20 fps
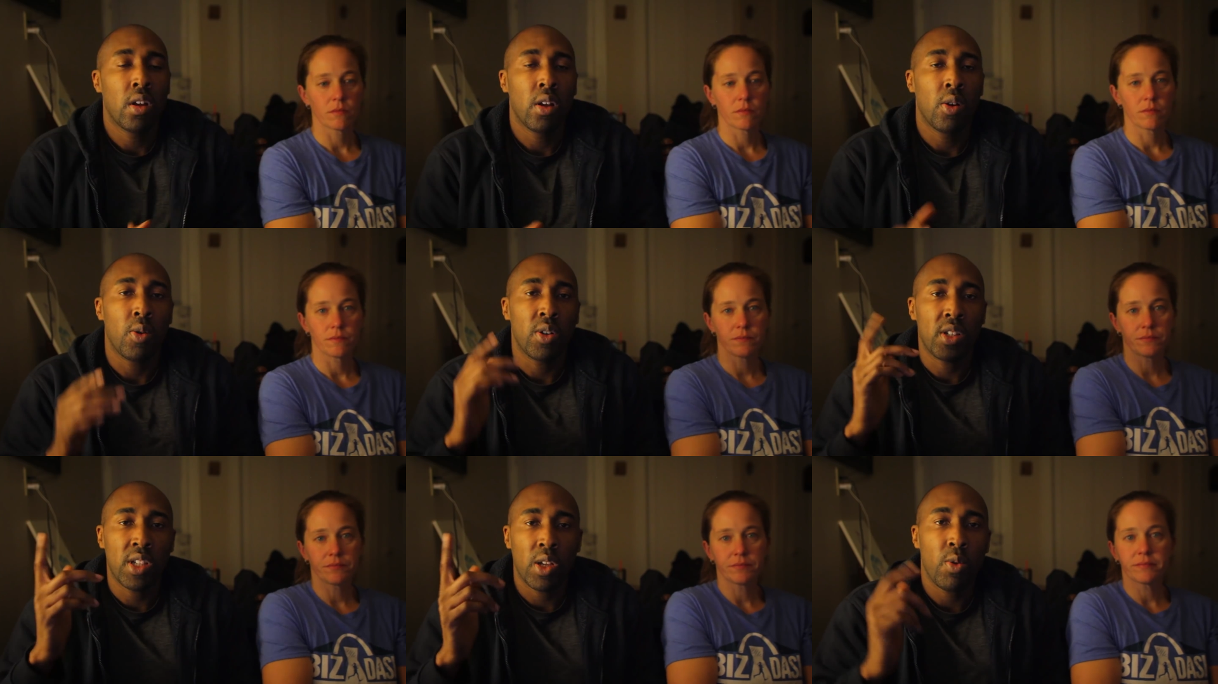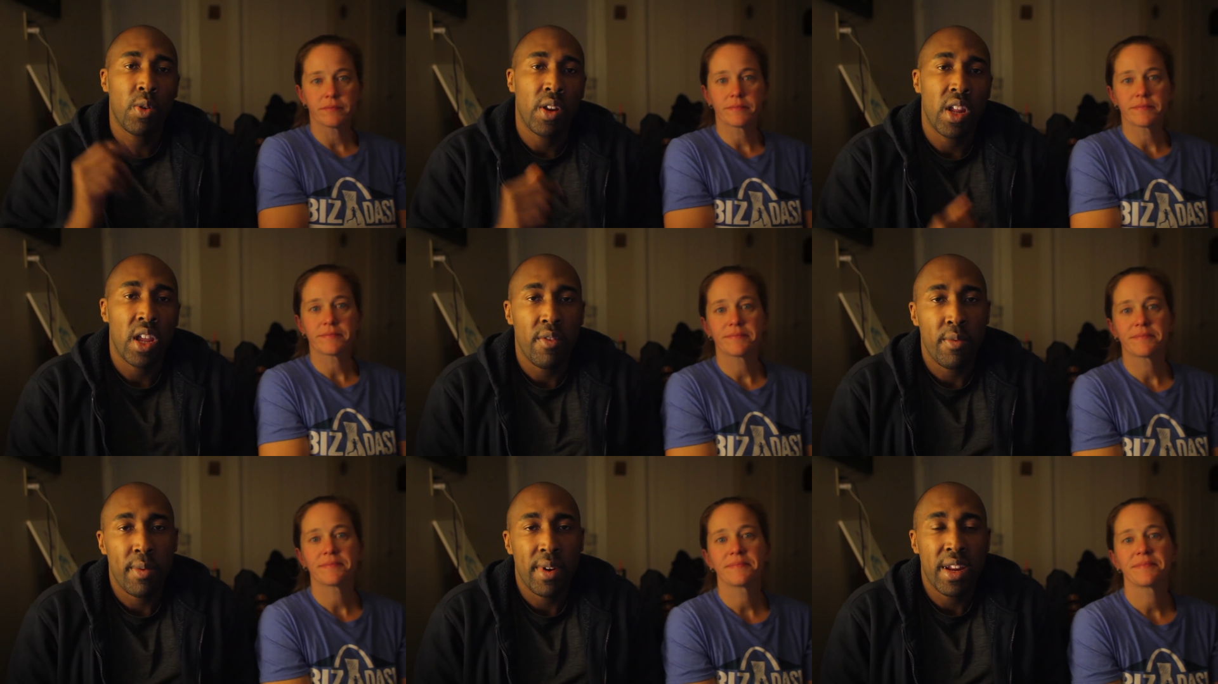Speaker 1: What's up,
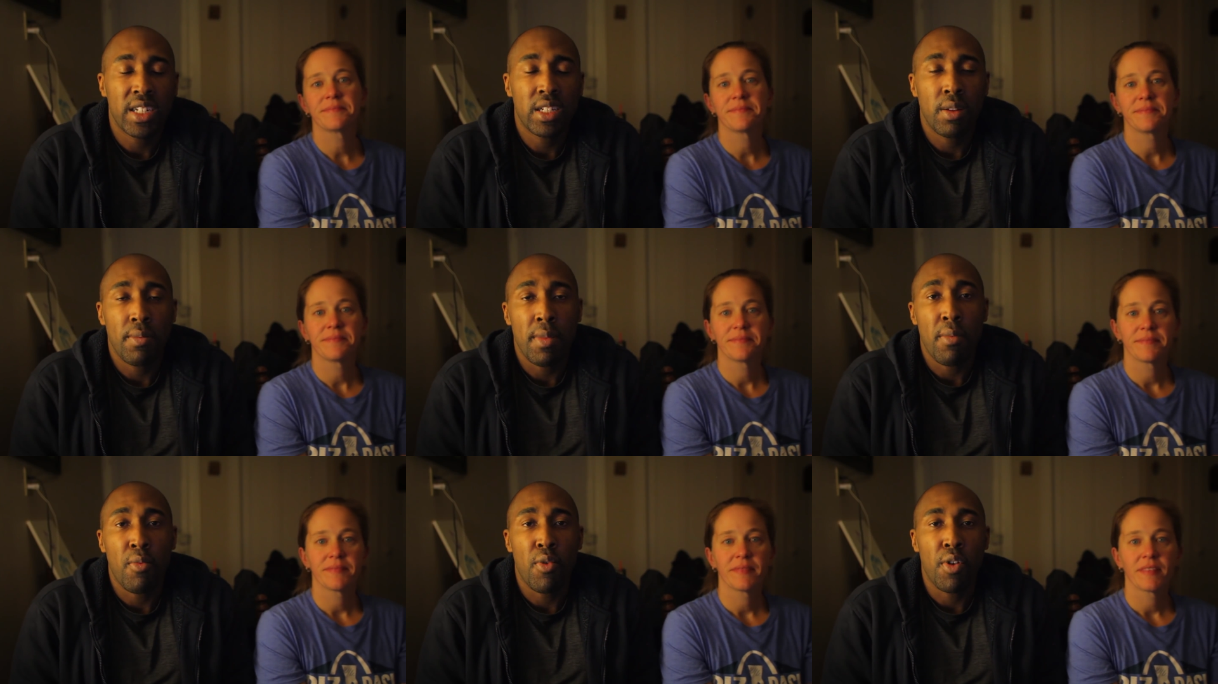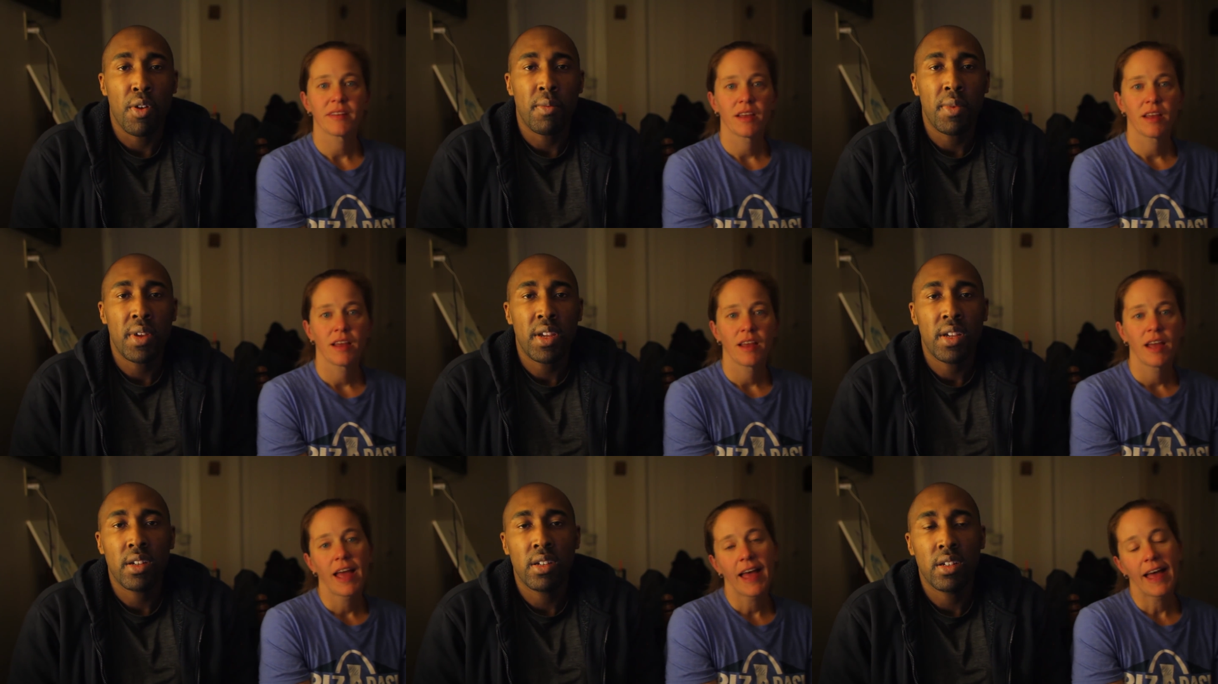everybody? It's your man, Mario
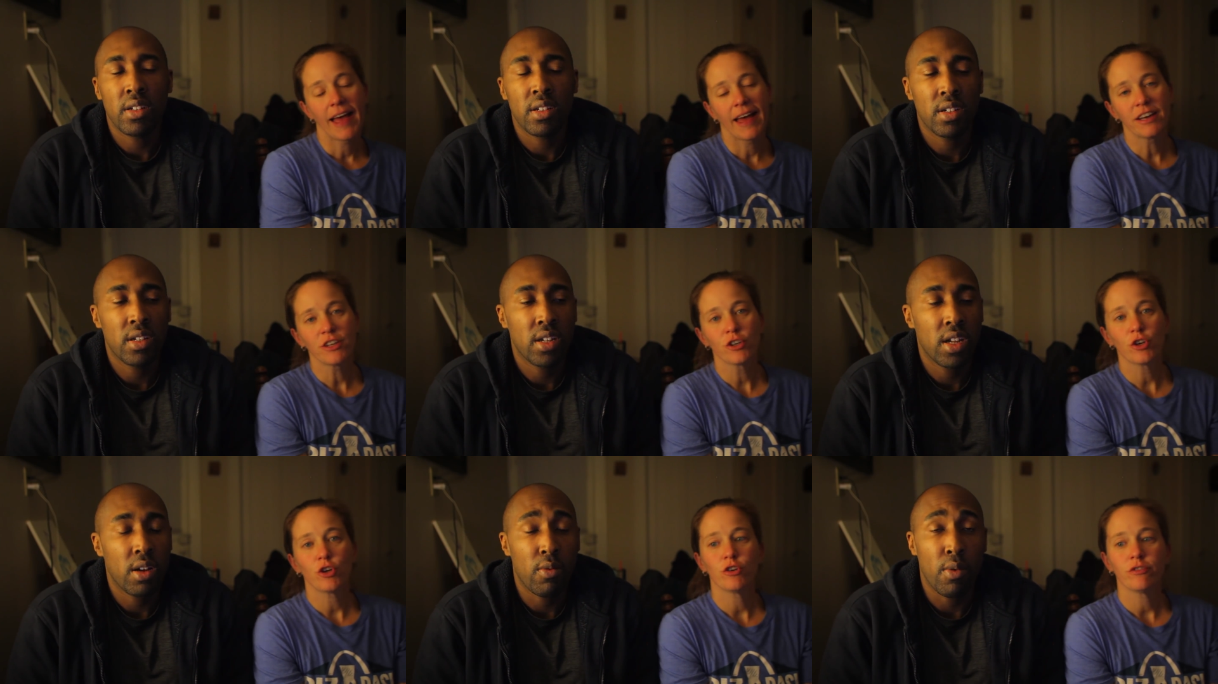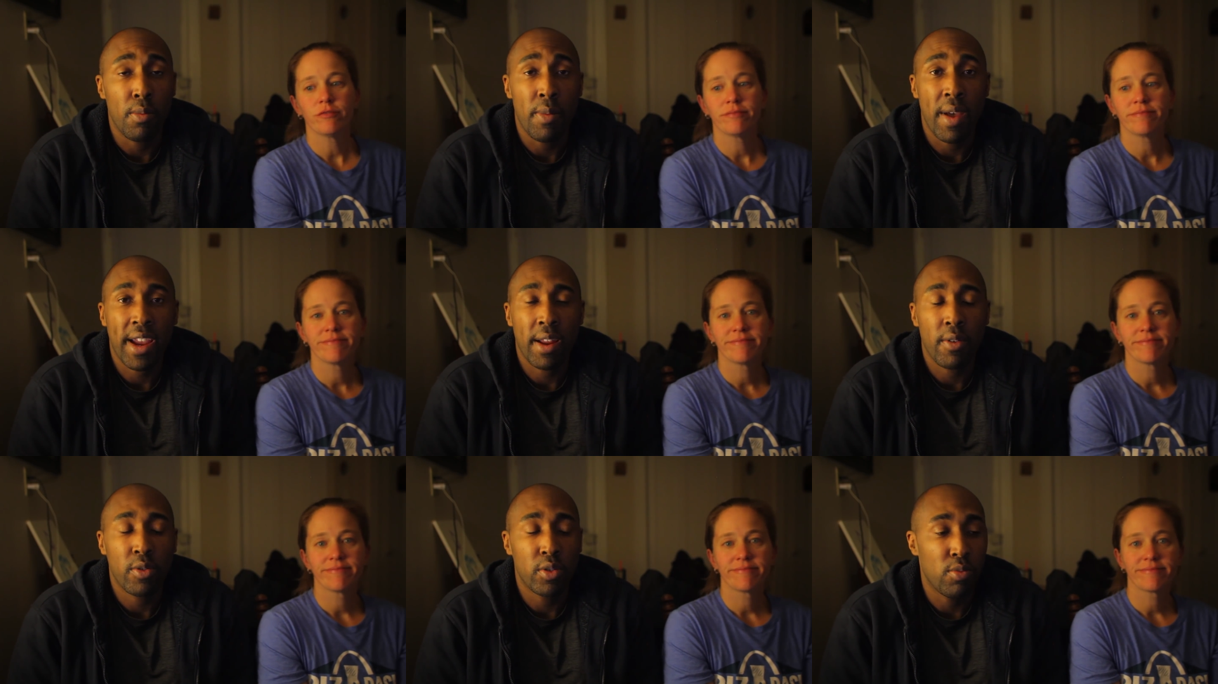B. I know. We're
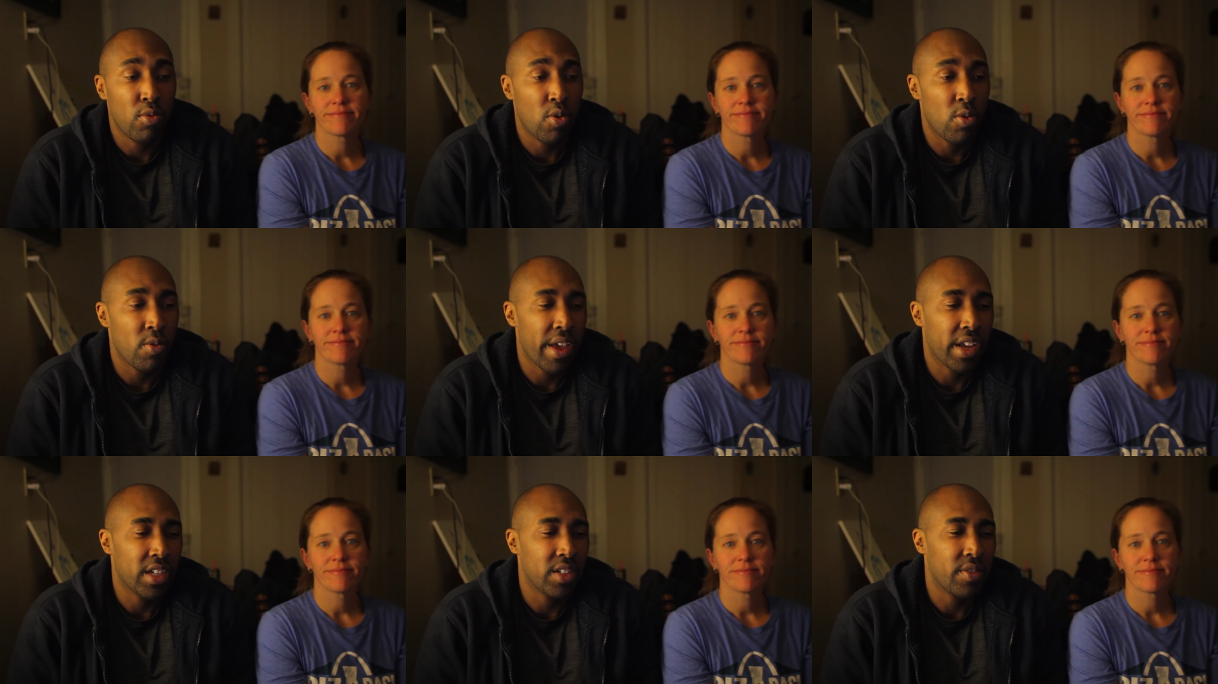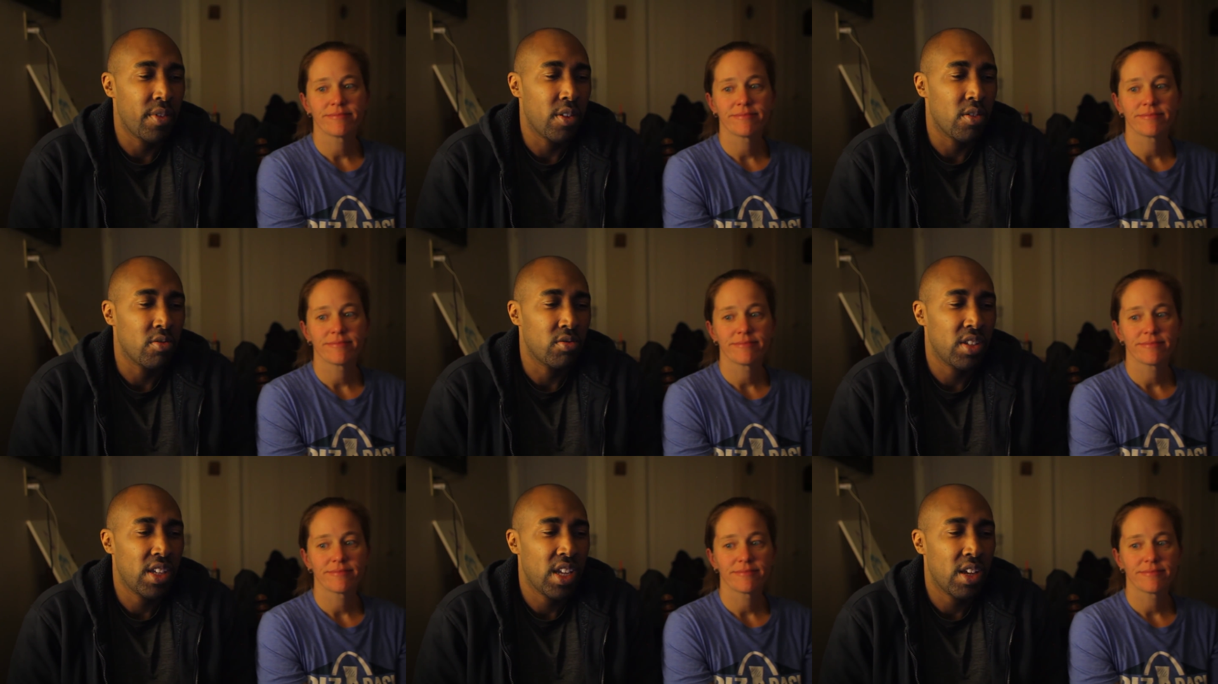back at some more reaction
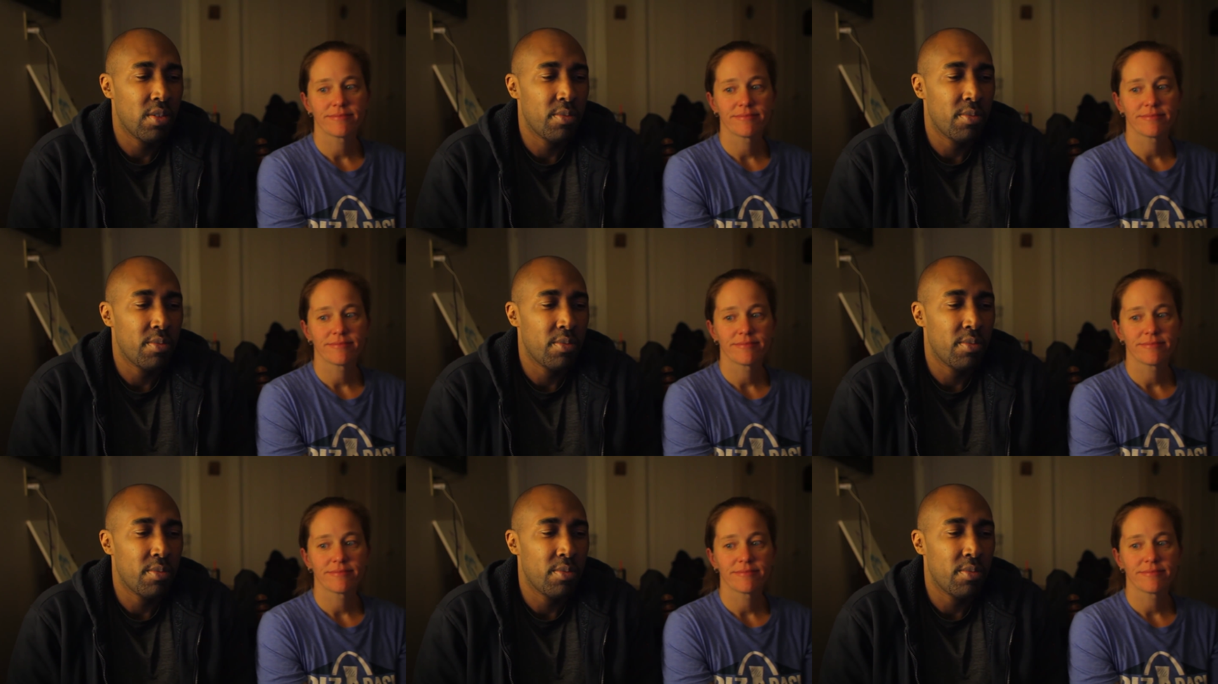videos. yeah,